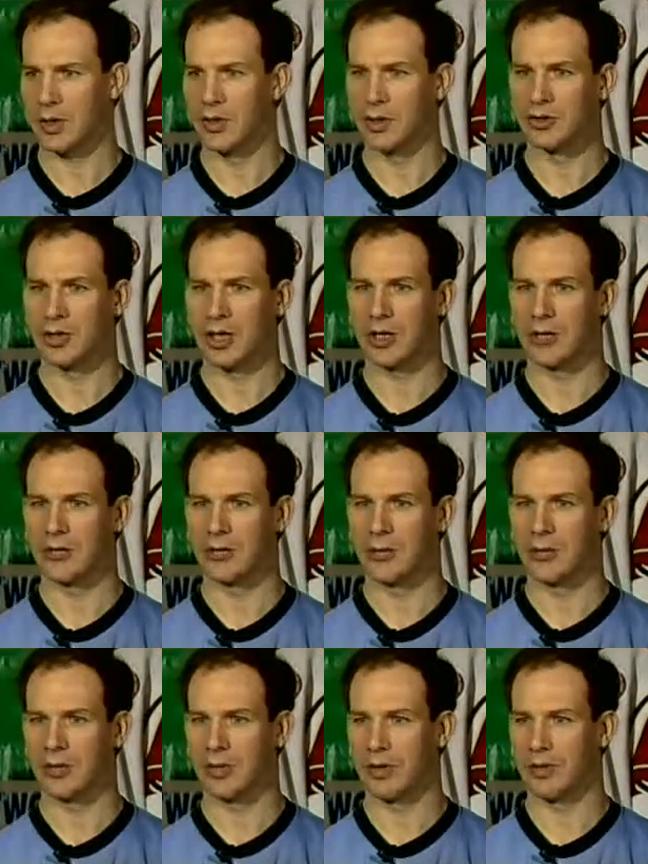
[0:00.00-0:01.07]
you know, they're trying to
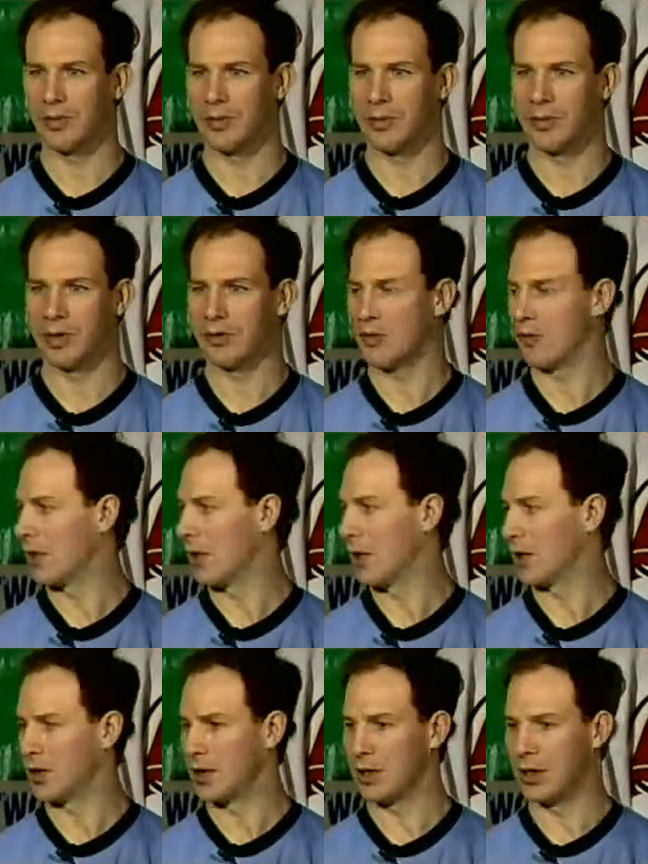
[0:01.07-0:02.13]
do everything for the best of
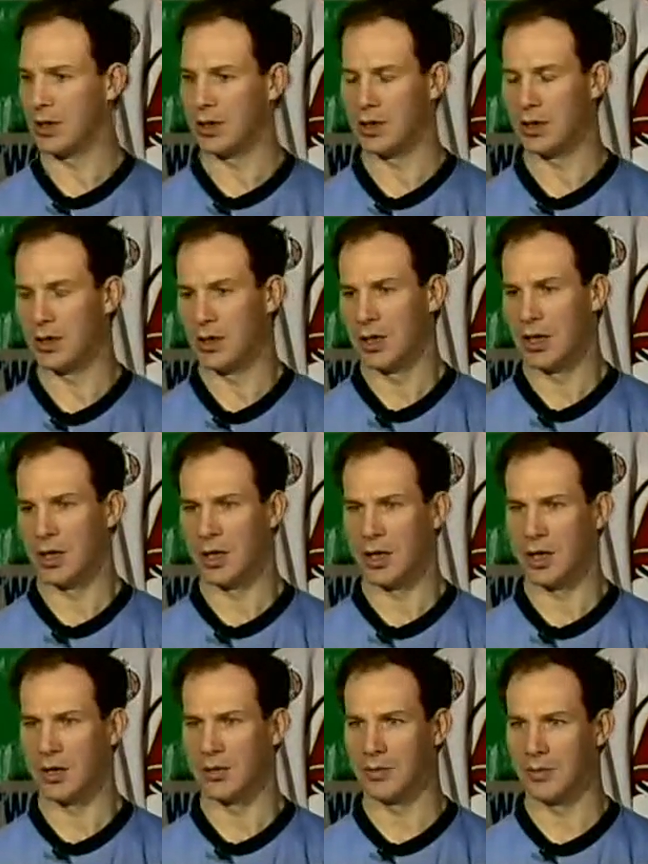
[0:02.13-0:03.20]
hockey, and
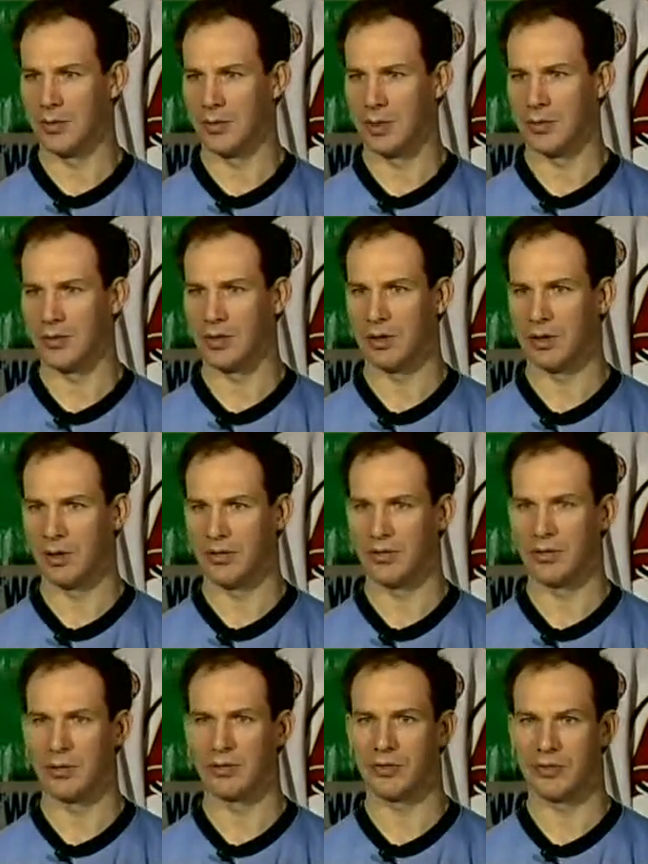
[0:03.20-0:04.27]
whatever the league
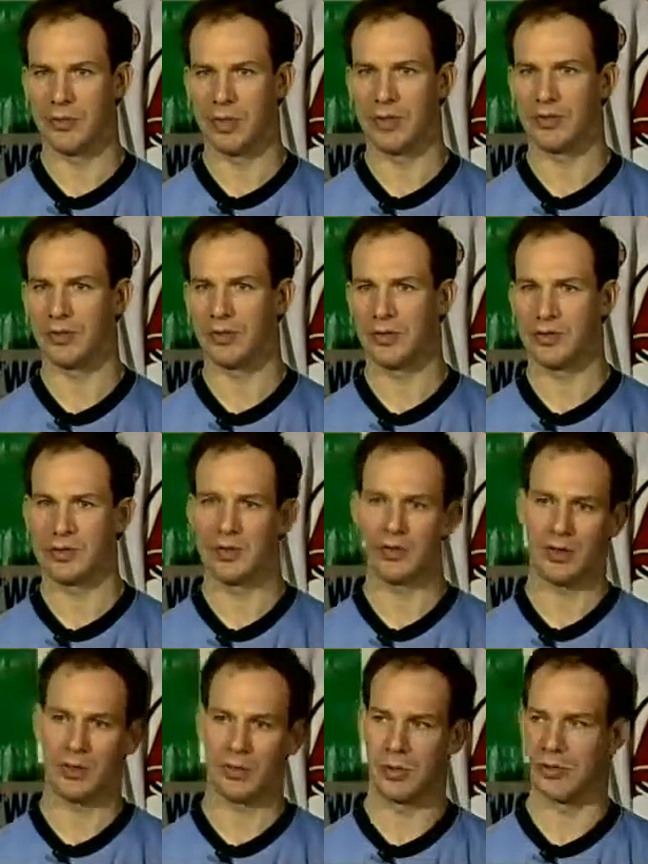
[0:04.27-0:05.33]
feels best is,
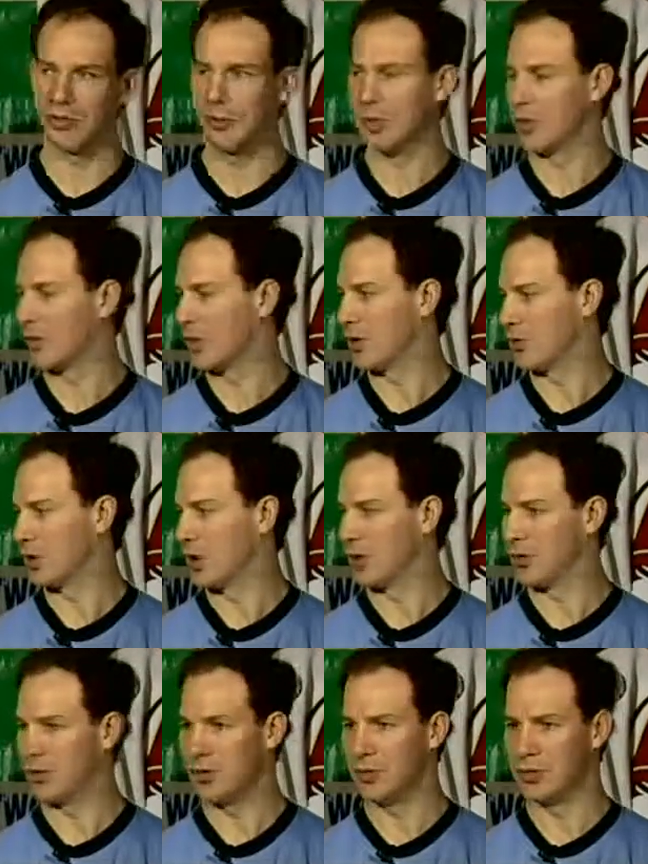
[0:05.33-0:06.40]
you know, what everybody's going to try
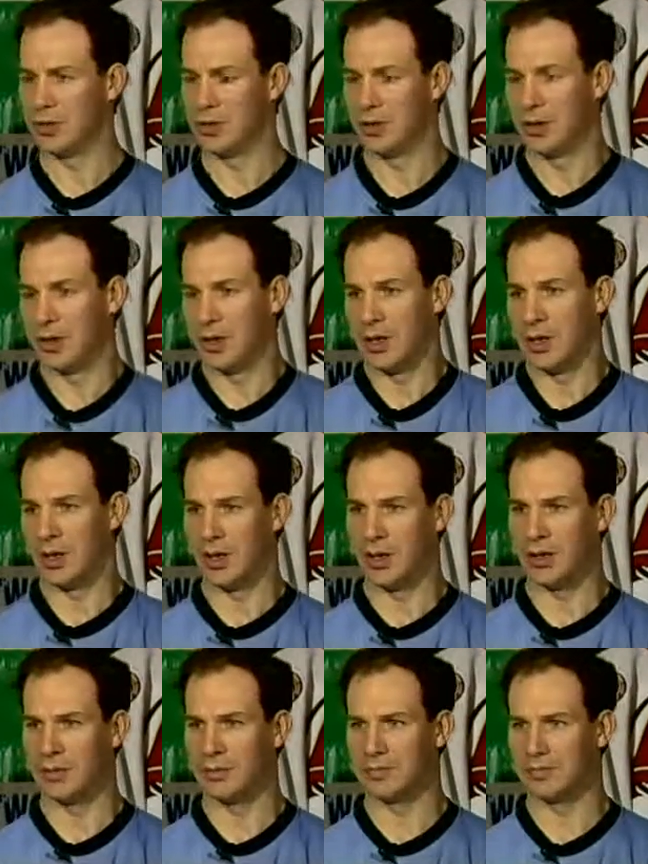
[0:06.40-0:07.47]
to do. And
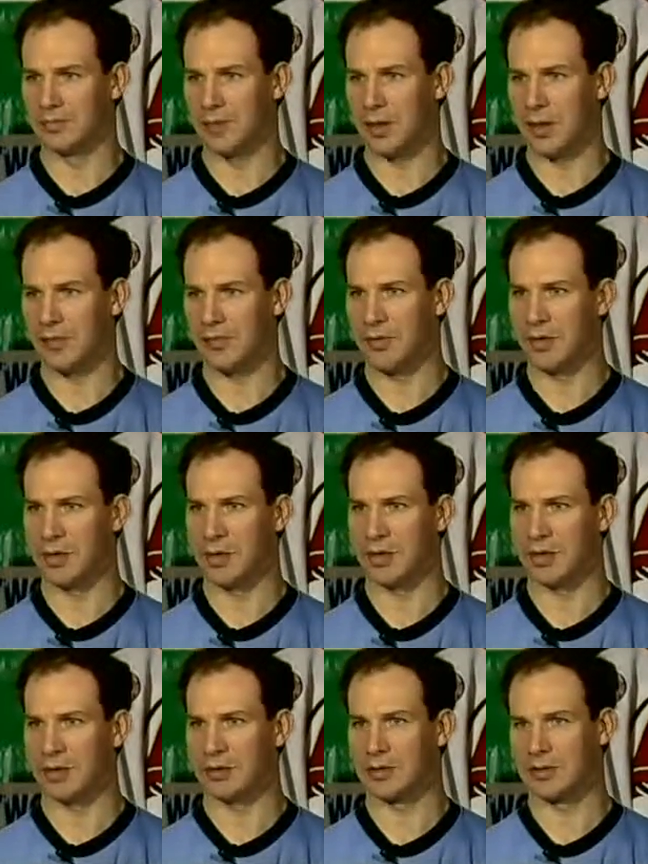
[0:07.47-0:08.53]
I feel
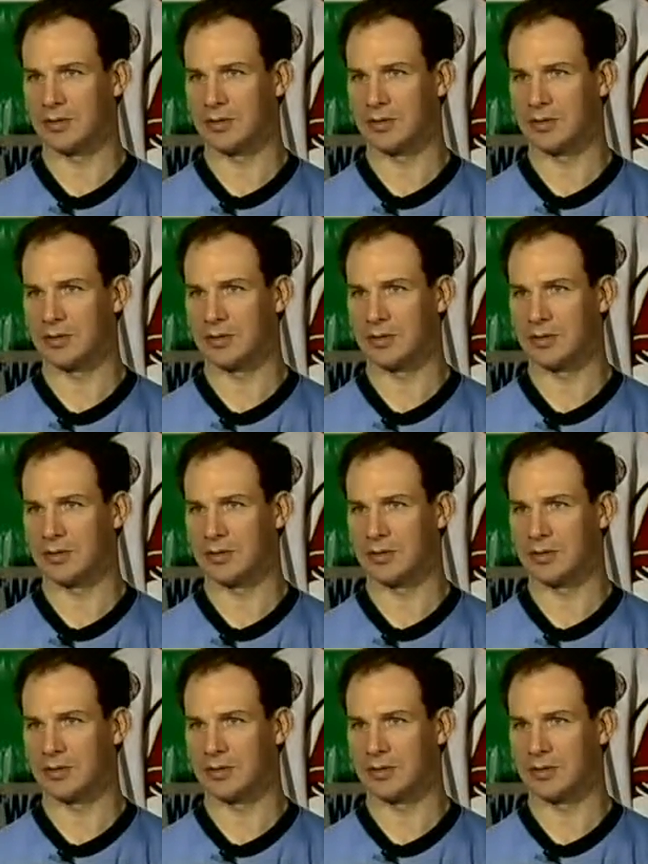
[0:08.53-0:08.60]
like,